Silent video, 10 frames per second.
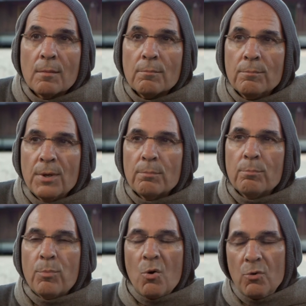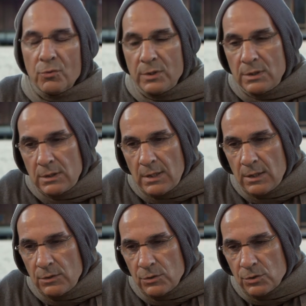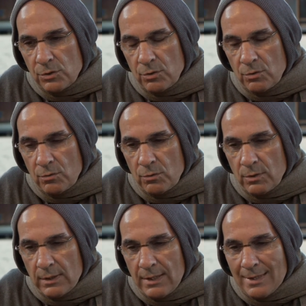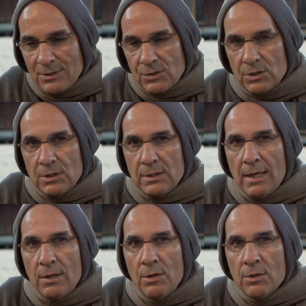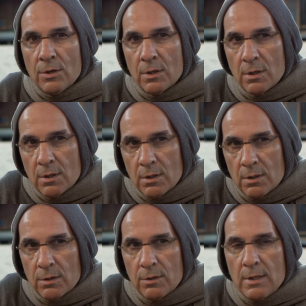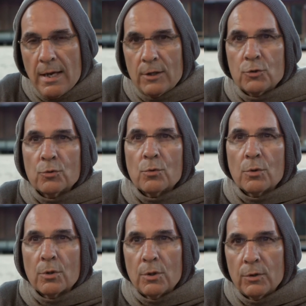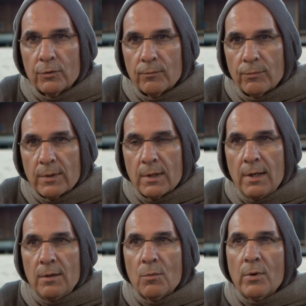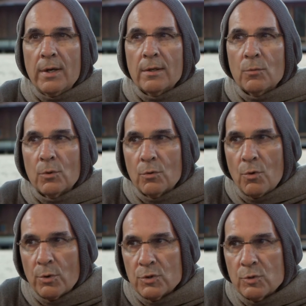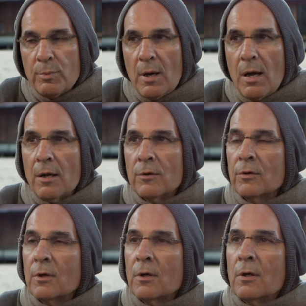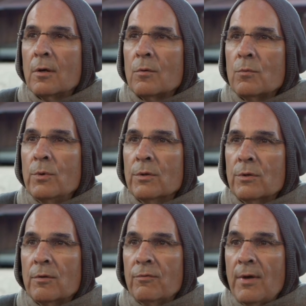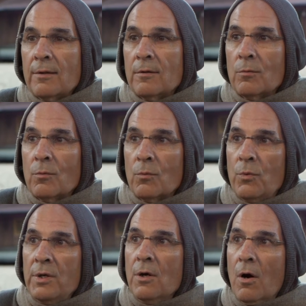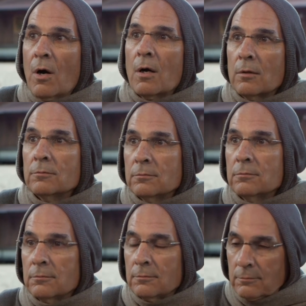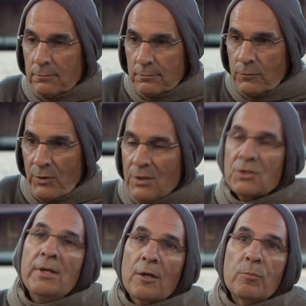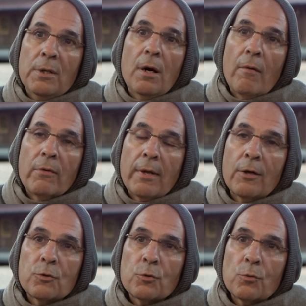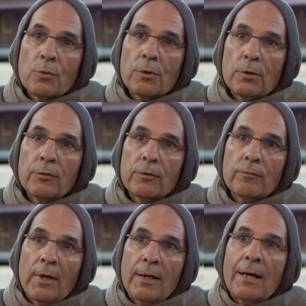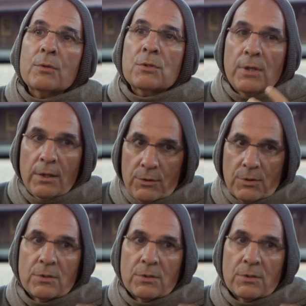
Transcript: but poetry tends to extend the natural world in a way that will correspond with the fact that we extend beyond the natural world, and our sense, as